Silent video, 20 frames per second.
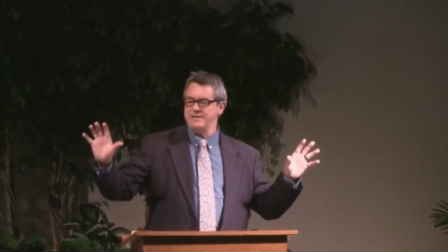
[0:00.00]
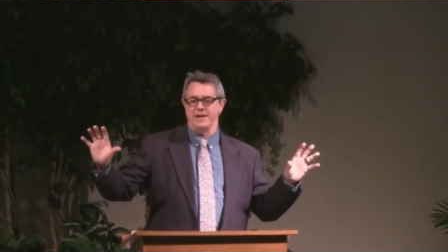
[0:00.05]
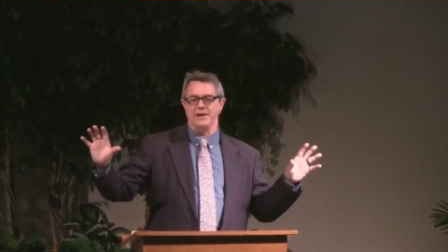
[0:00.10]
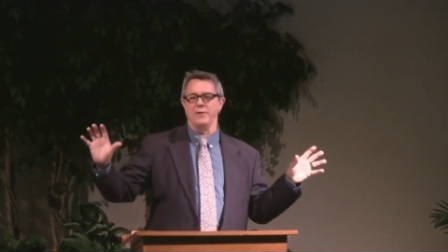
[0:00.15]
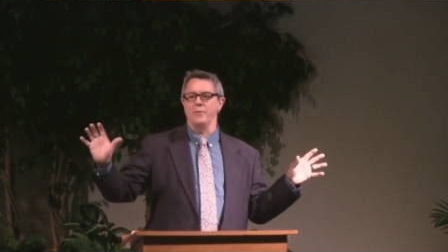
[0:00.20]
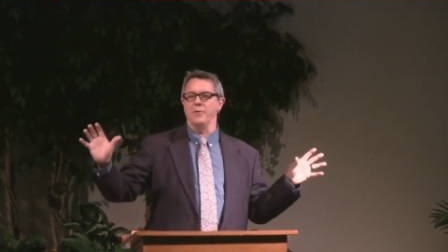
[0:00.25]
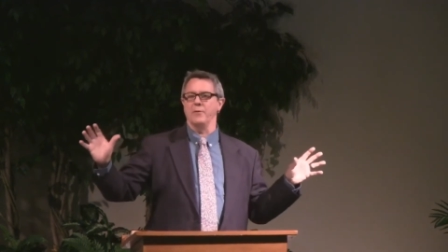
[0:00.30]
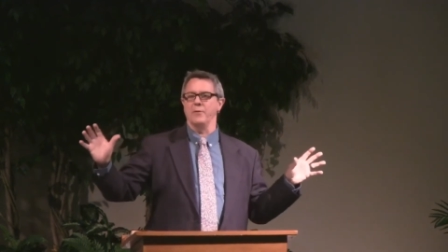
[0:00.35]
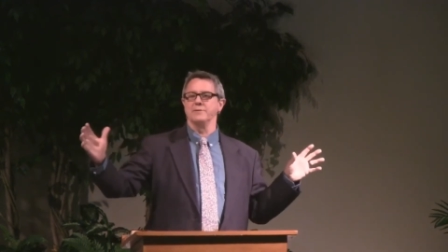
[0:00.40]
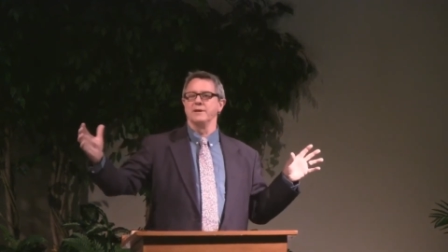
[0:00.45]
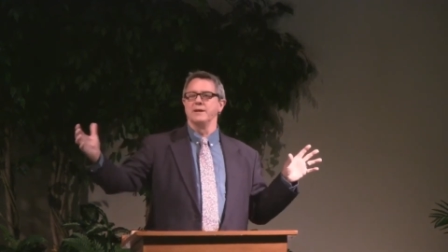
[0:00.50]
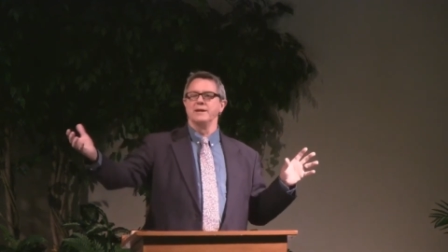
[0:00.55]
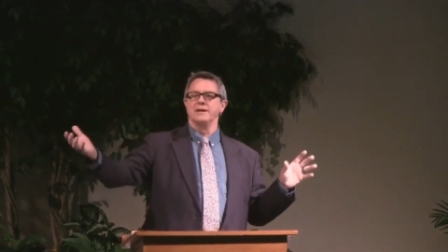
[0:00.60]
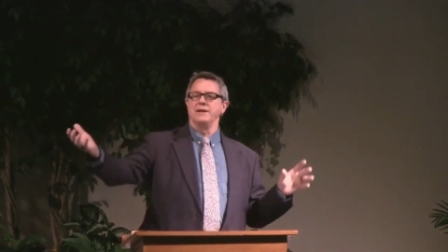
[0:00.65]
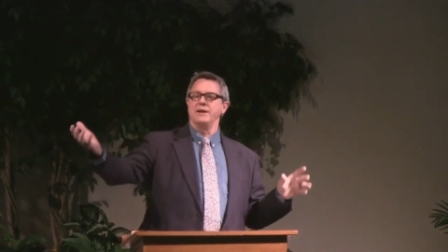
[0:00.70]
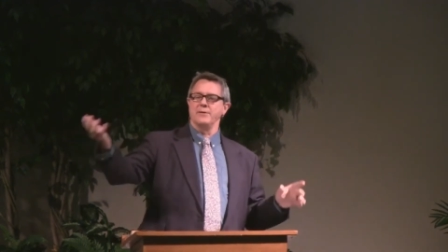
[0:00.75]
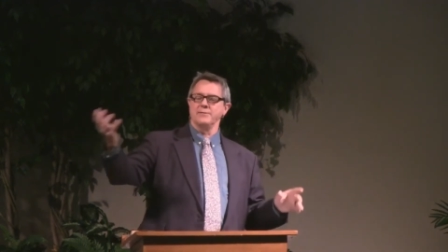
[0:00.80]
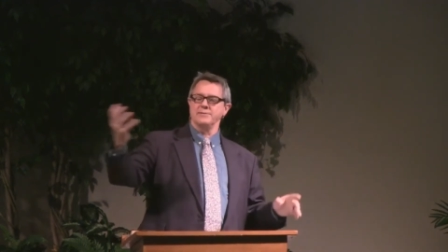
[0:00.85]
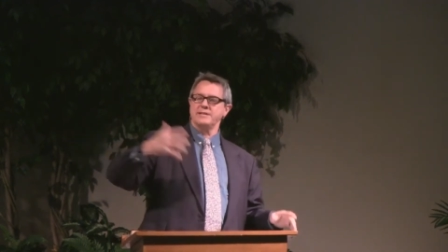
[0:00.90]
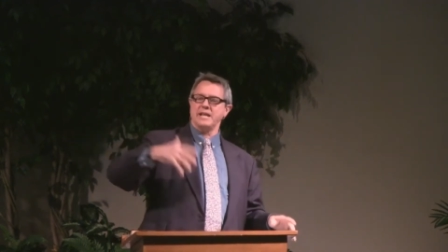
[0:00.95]
You won't
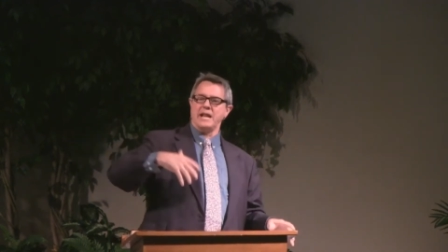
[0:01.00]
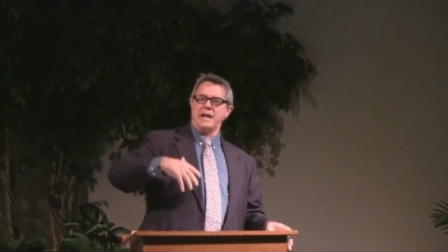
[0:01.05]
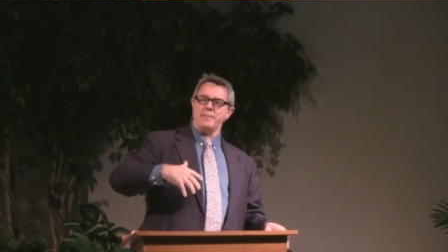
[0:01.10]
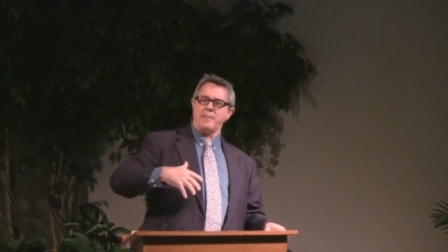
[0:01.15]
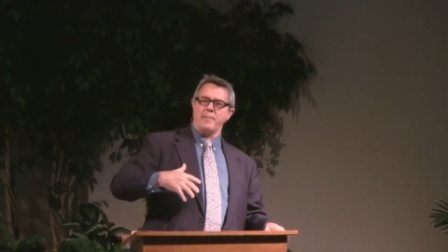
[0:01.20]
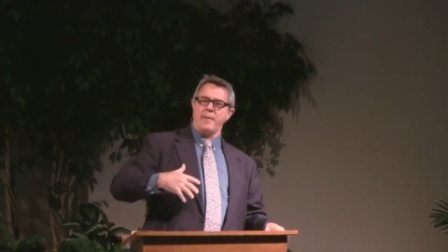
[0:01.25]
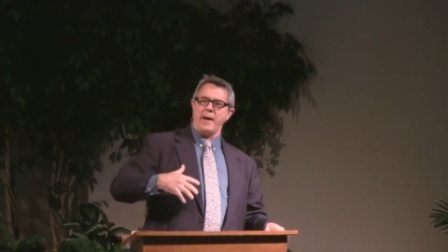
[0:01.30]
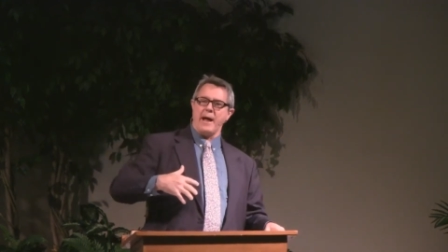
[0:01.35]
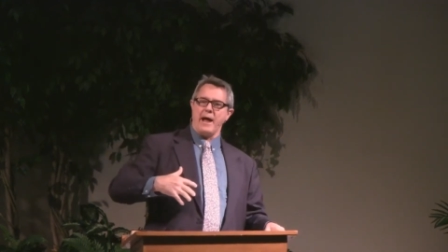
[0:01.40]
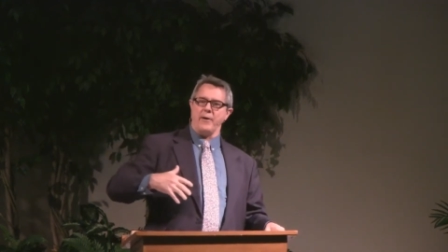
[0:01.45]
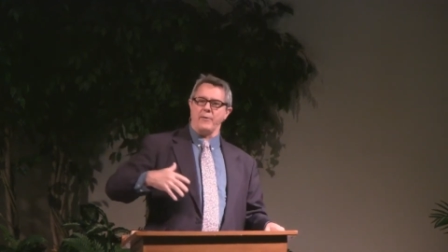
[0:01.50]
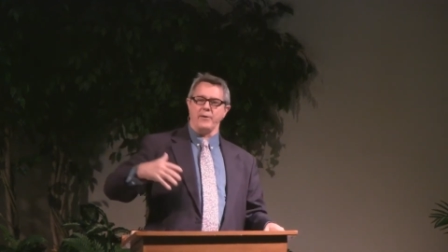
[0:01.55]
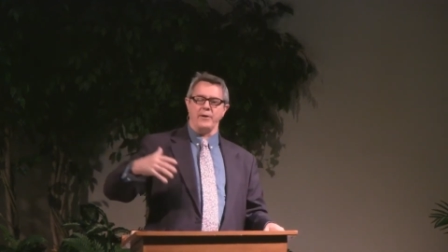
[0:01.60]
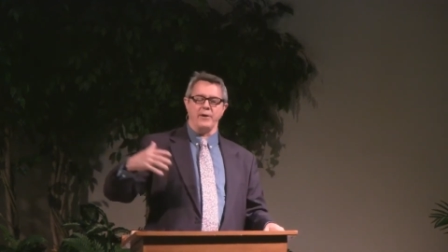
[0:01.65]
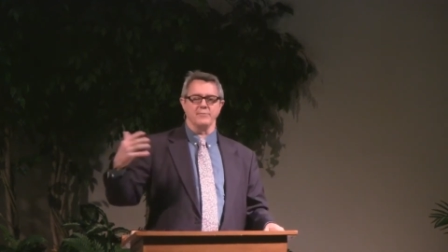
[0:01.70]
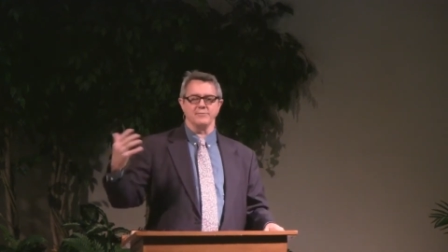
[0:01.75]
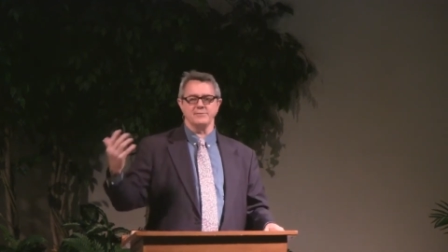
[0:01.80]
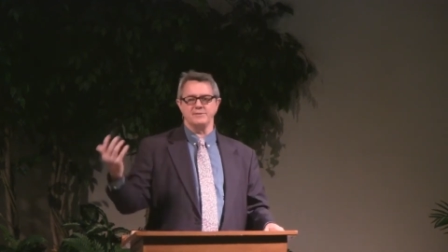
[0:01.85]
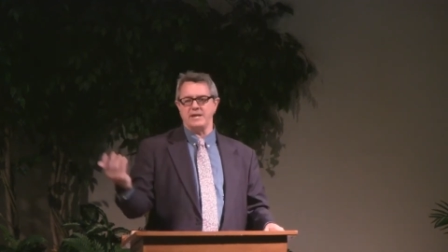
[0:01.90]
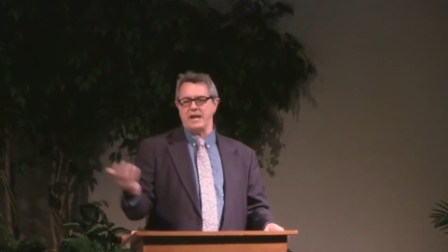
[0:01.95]
you don't set up a power, you
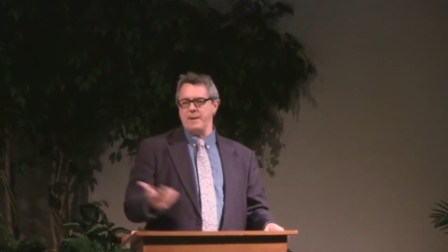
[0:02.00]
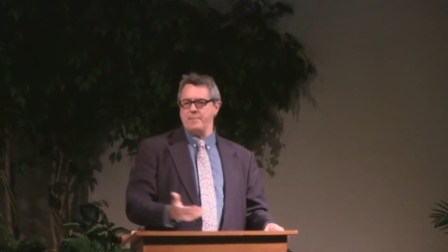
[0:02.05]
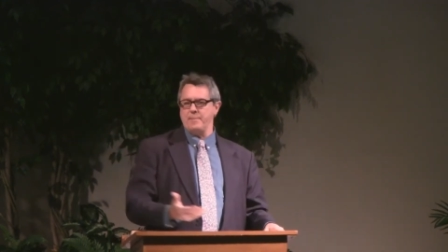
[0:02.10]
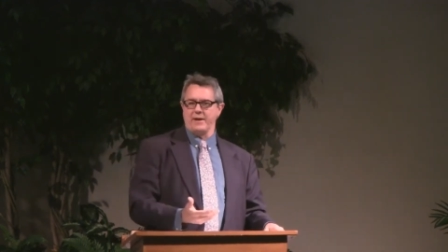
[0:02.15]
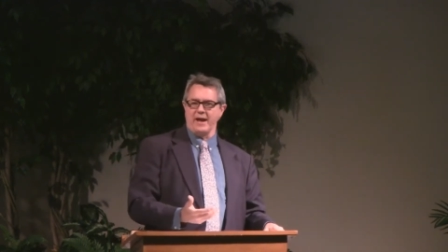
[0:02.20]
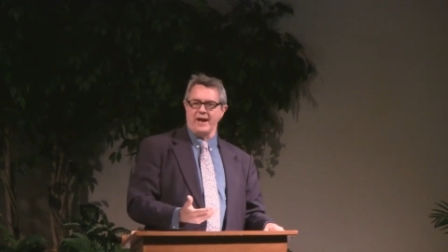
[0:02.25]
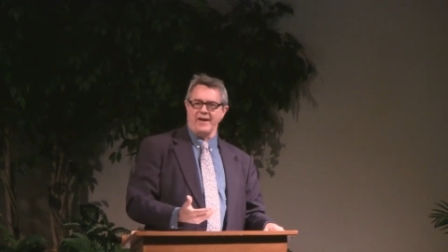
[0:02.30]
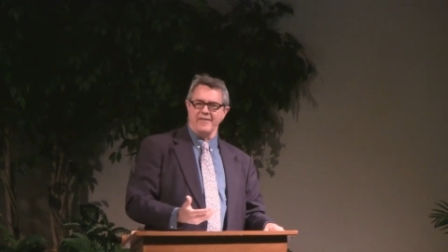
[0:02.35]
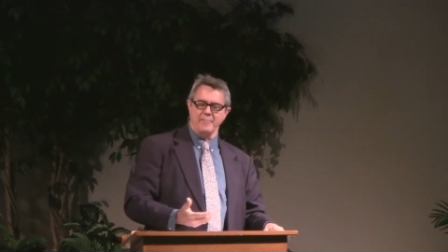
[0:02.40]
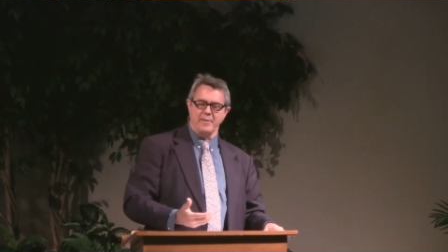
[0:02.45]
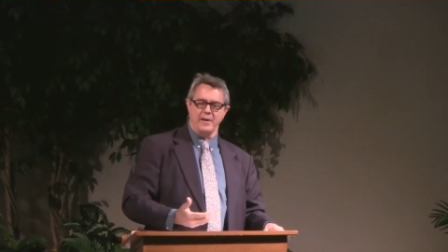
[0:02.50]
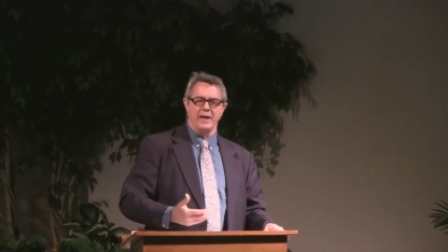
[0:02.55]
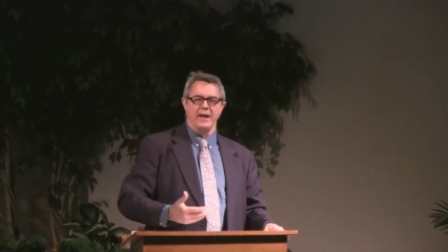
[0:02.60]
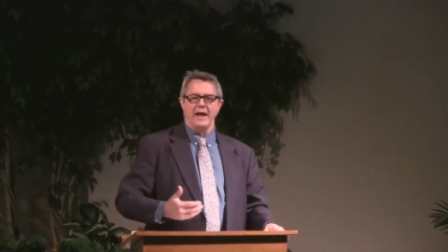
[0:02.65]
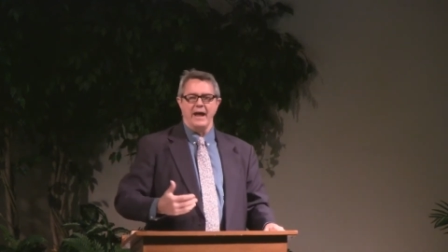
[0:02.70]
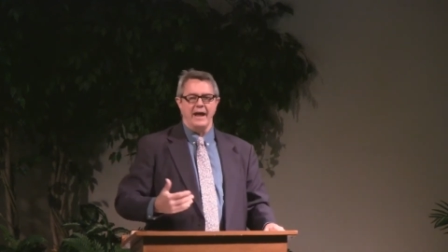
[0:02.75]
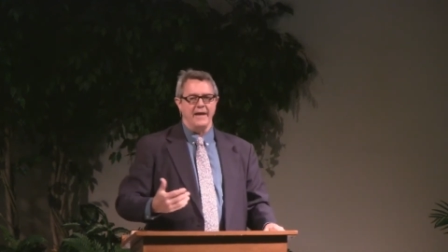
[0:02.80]
don't set up a government,